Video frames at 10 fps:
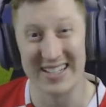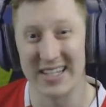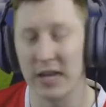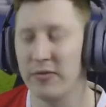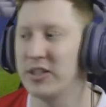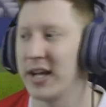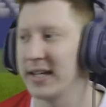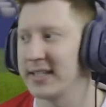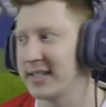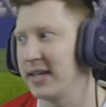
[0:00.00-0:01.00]
is give
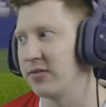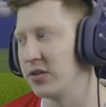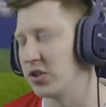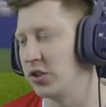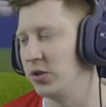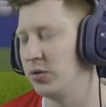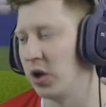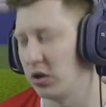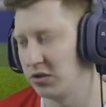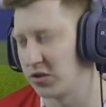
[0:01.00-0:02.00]
Jack Stephens a new
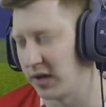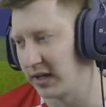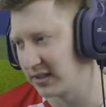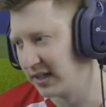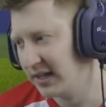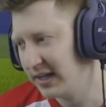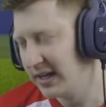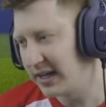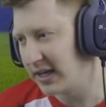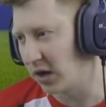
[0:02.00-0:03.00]
contract.
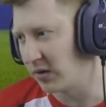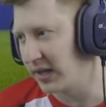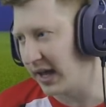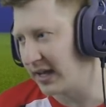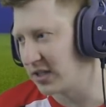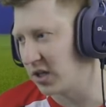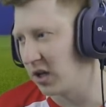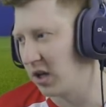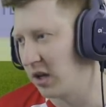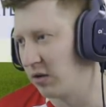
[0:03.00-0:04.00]
He currently
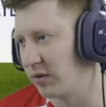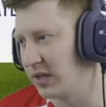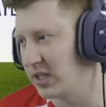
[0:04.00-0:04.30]
has a